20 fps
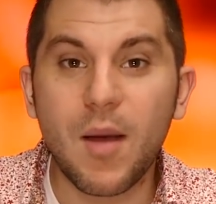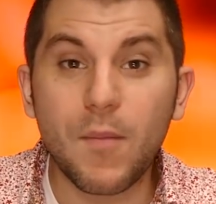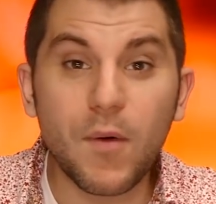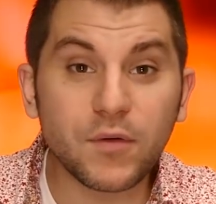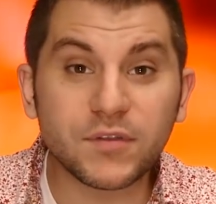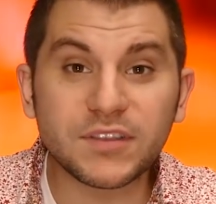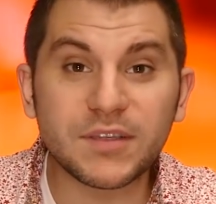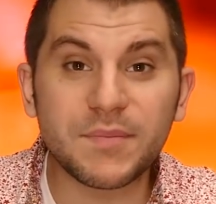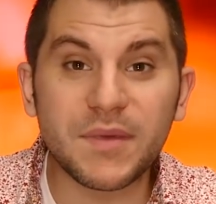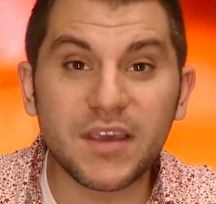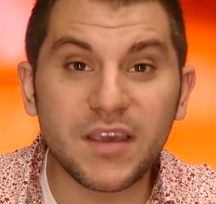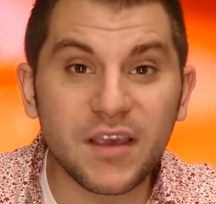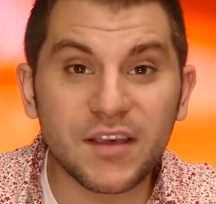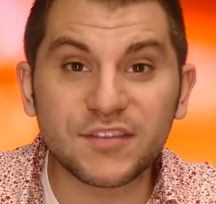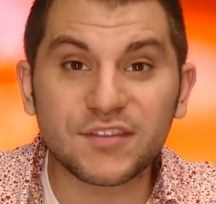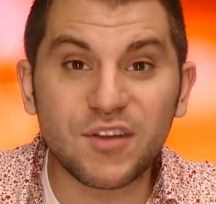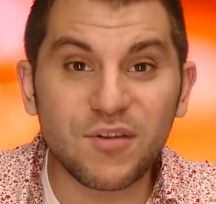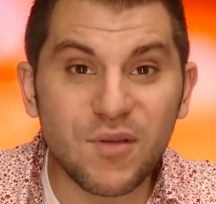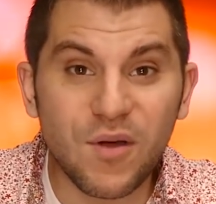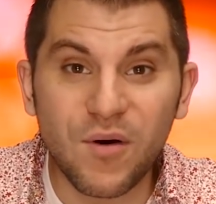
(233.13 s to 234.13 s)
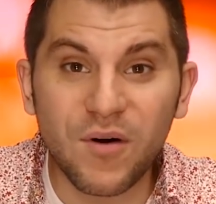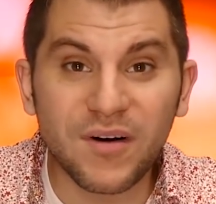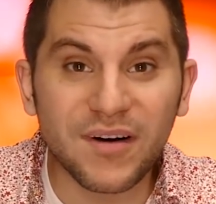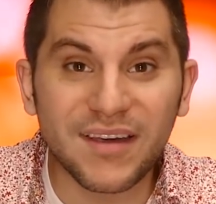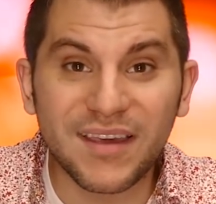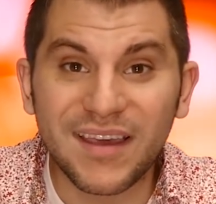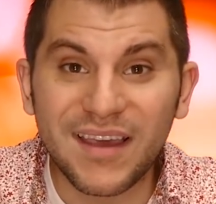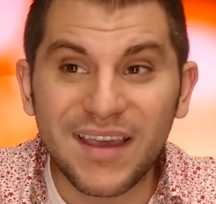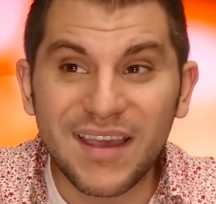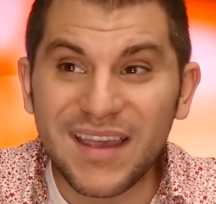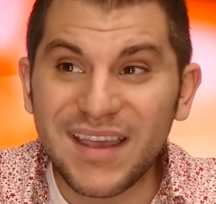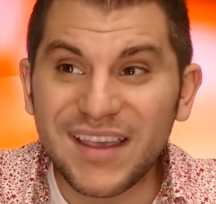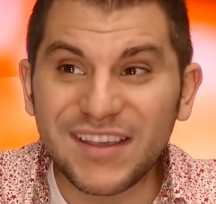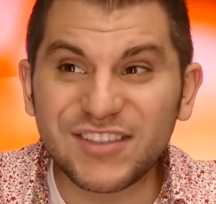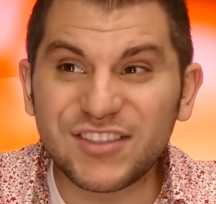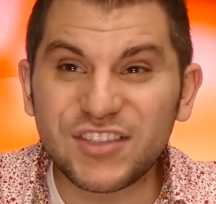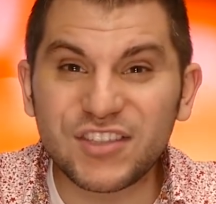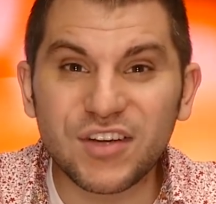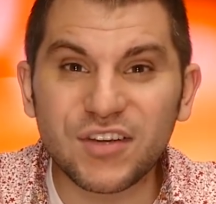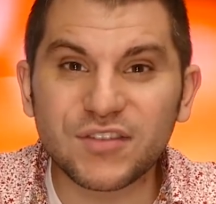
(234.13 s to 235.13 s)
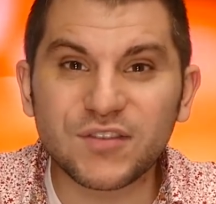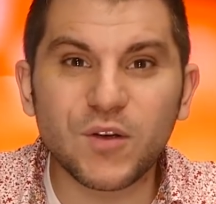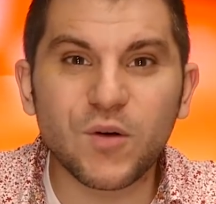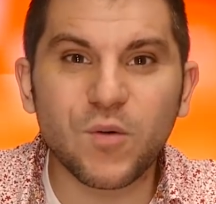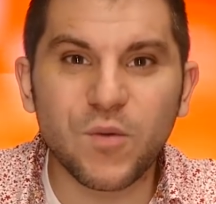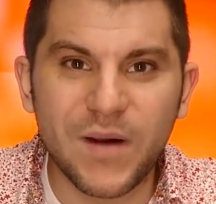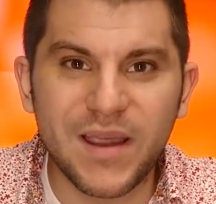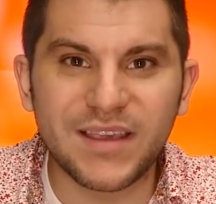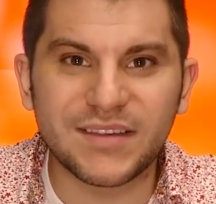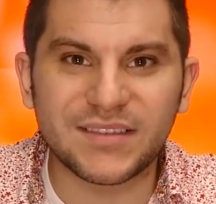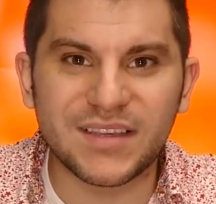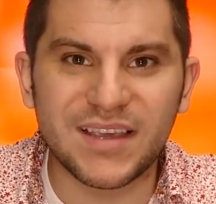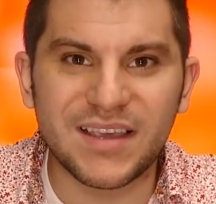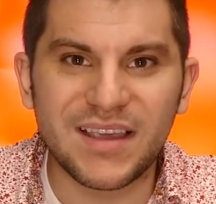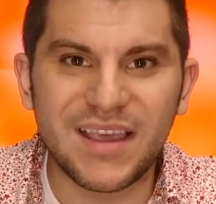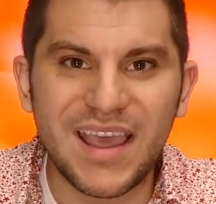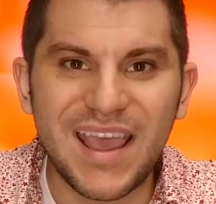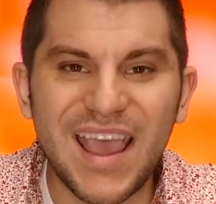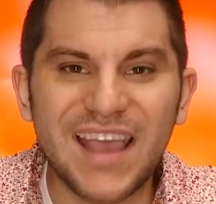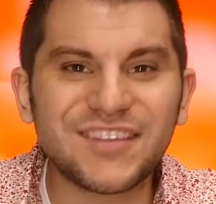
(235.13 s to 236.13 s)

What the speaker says: mostly because New York is just crazy.